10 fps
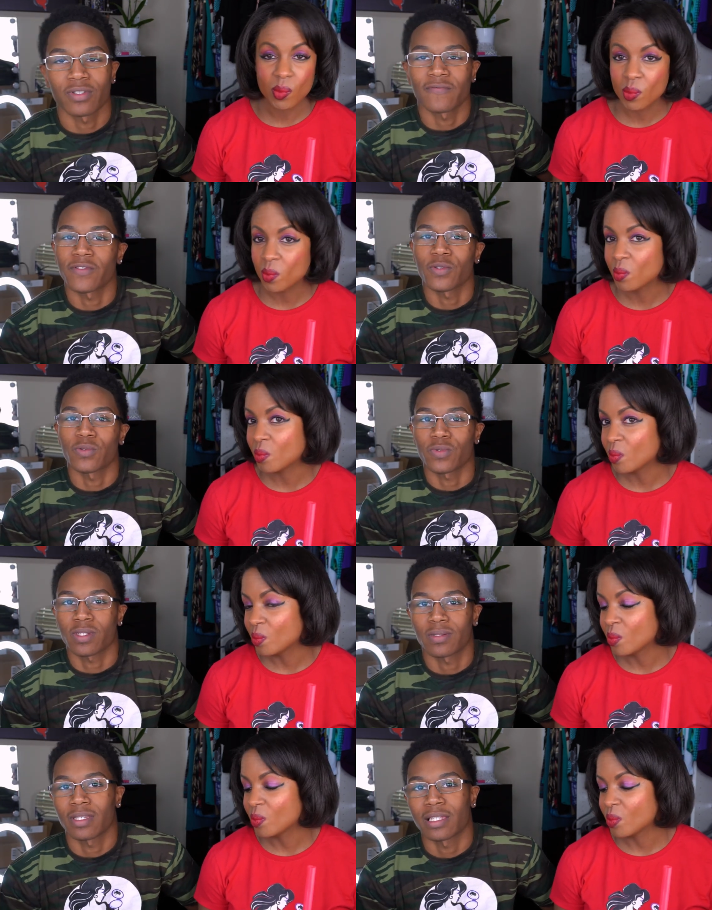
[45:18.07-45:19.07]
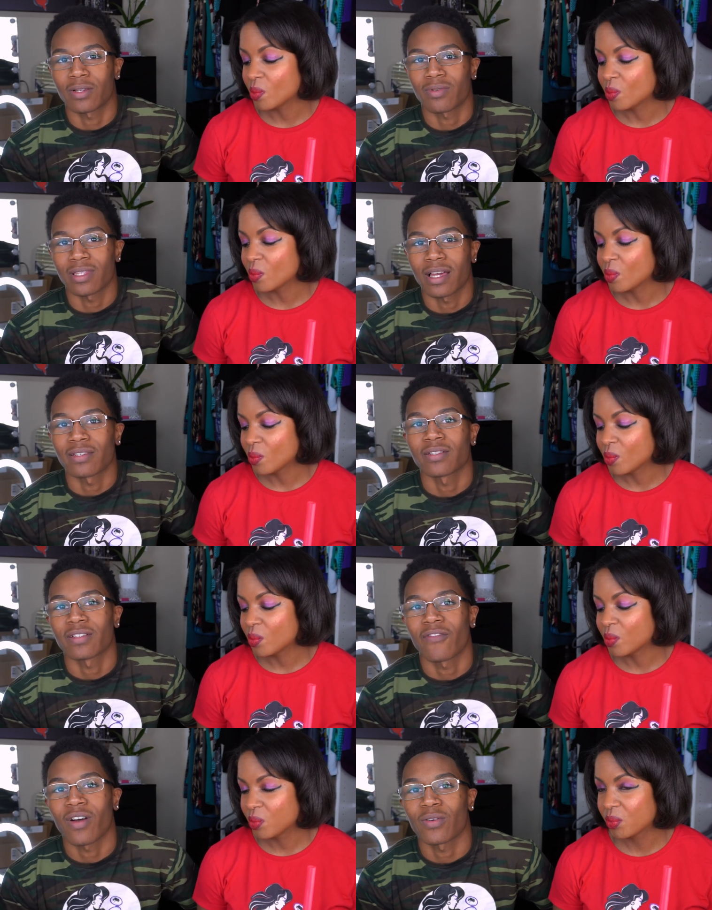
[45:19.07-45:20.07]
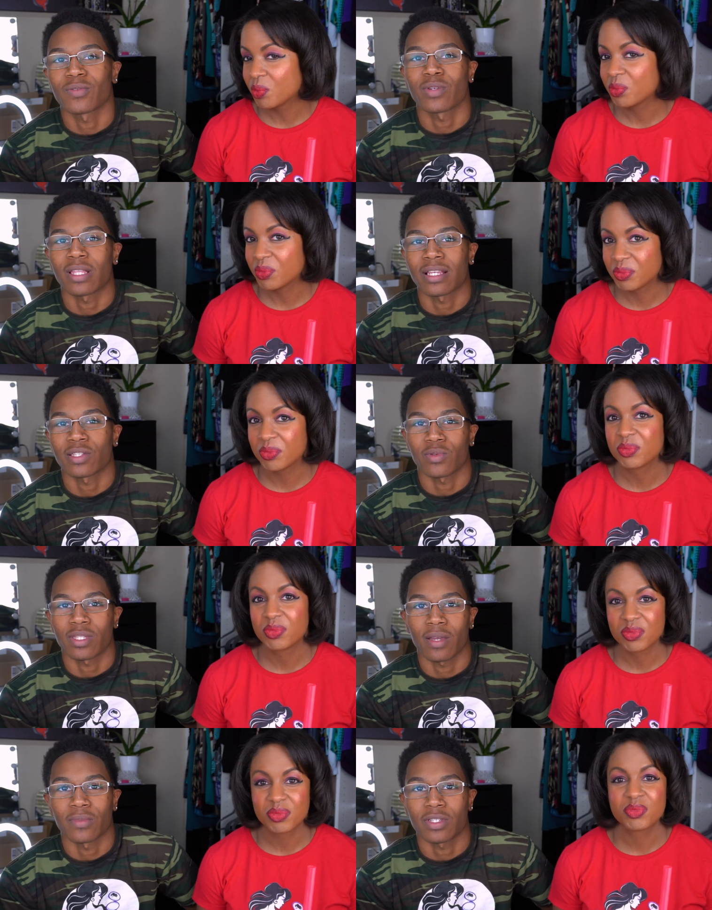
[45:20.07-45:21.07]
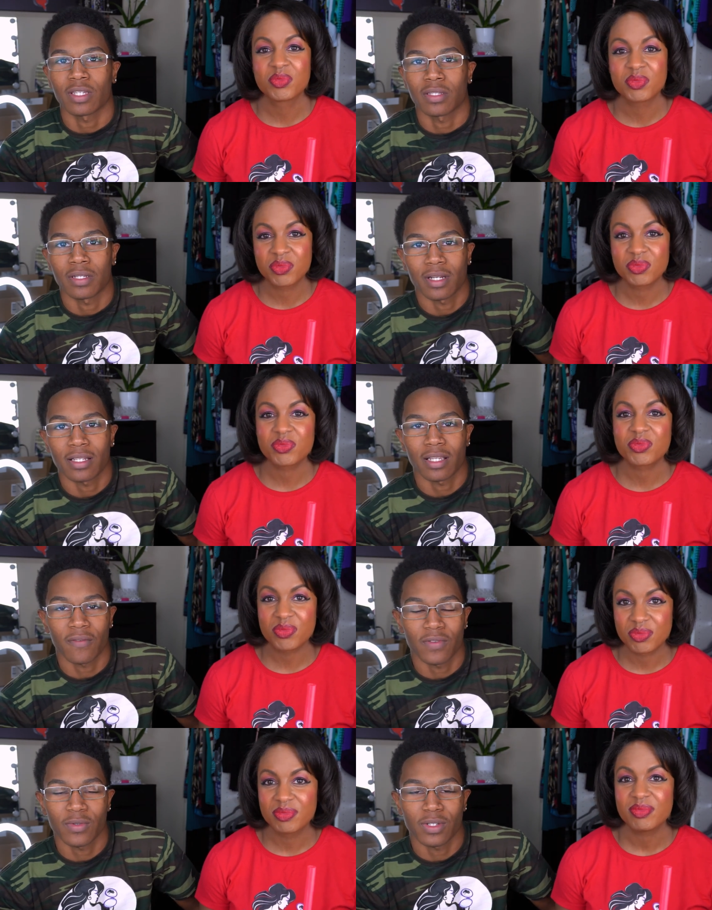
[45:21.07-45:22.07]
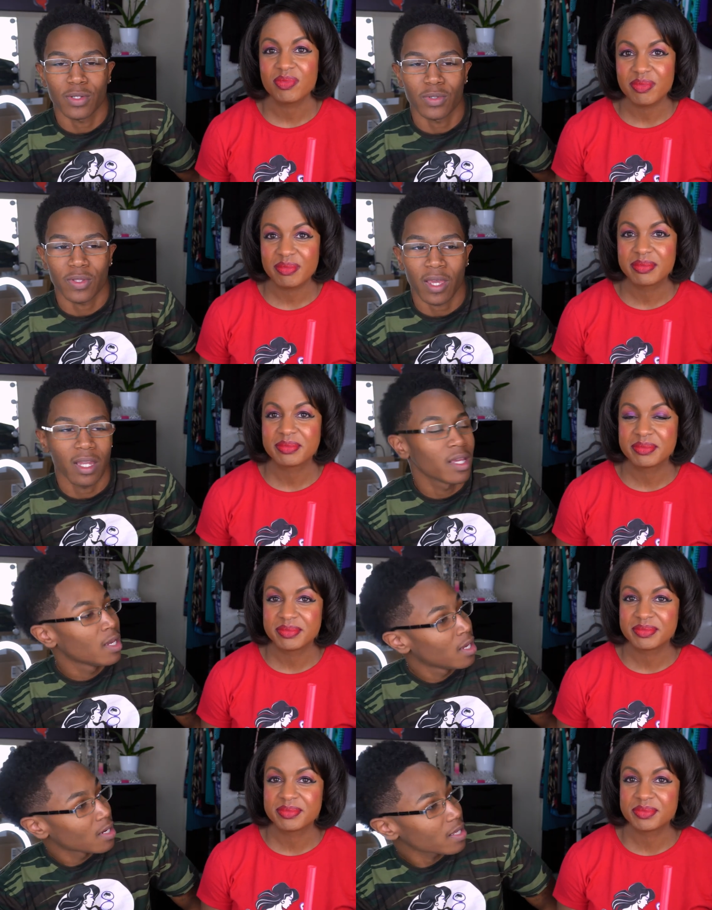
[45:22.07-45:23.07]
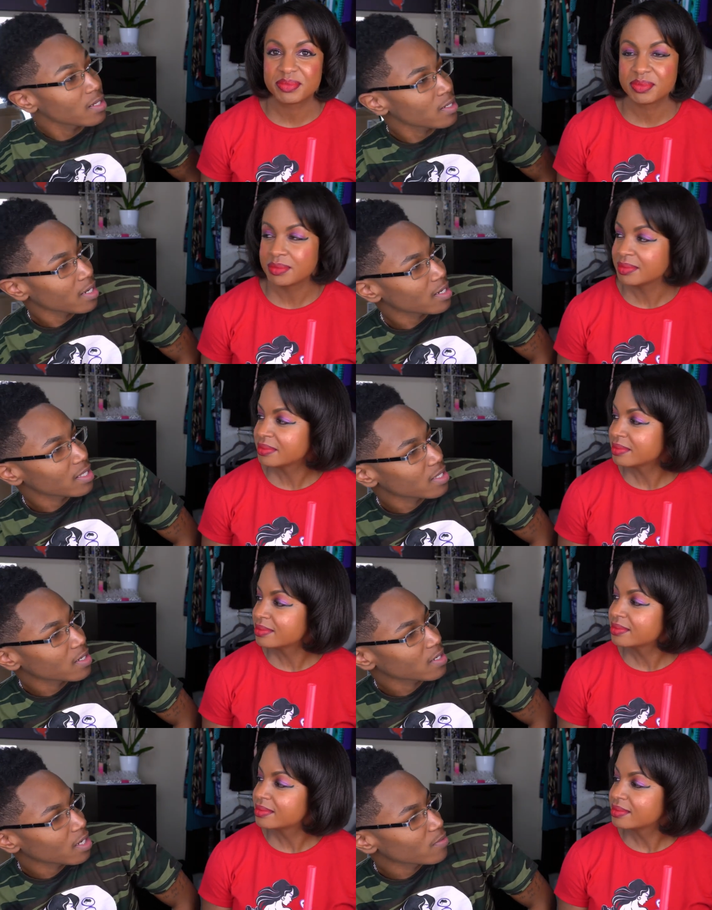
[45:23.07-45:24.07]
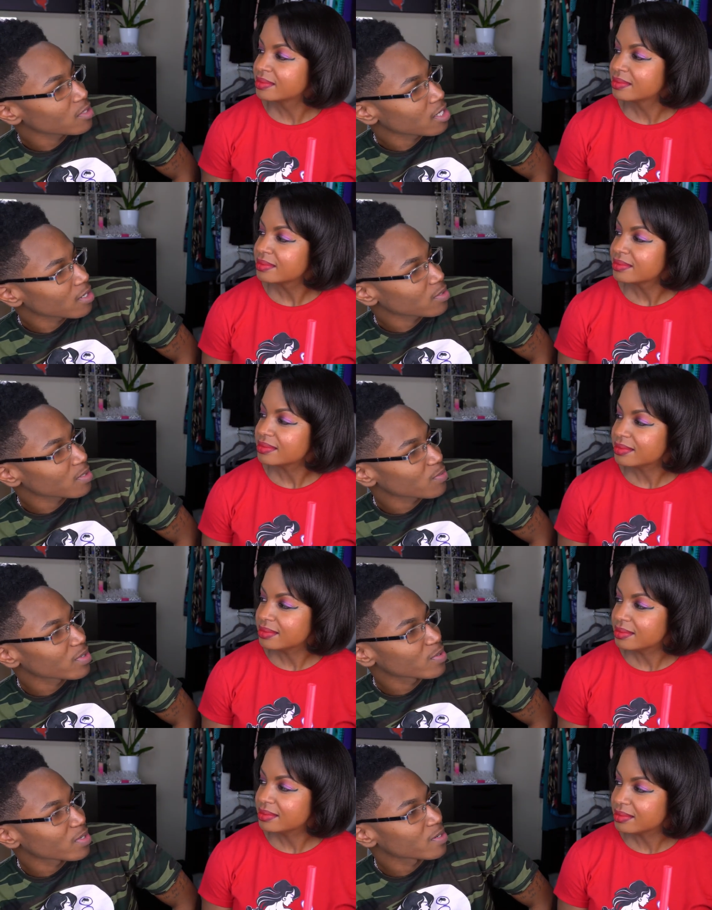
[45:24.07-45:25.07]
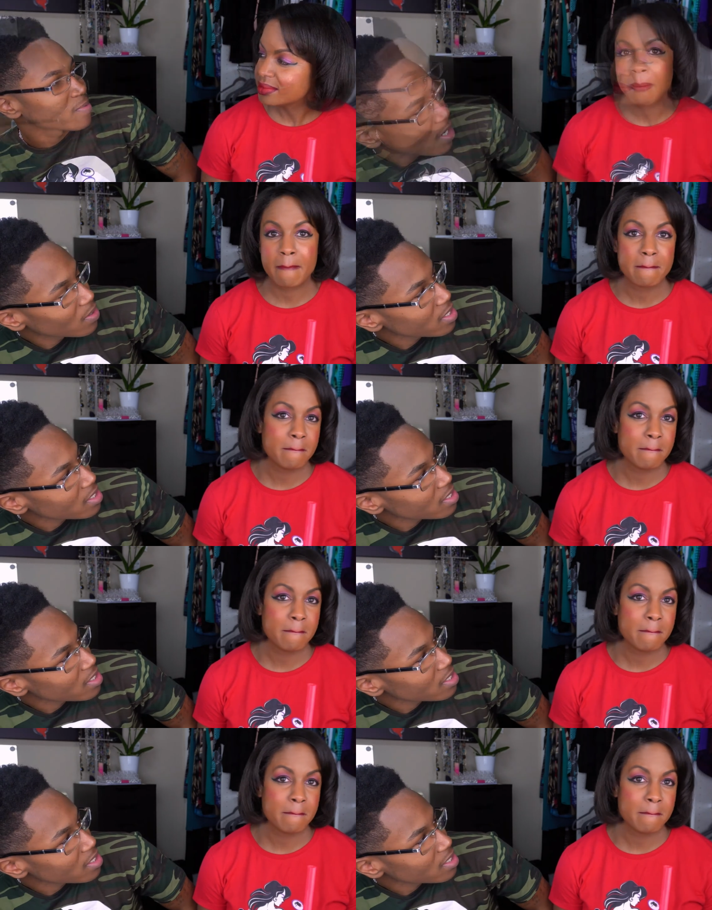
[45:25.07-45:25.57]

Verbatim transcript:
Speaker 1: would have used the liquid liner if I would have realized it was that much easier. I definitely would have used that. Other than that, I think everything else is pretty well. Only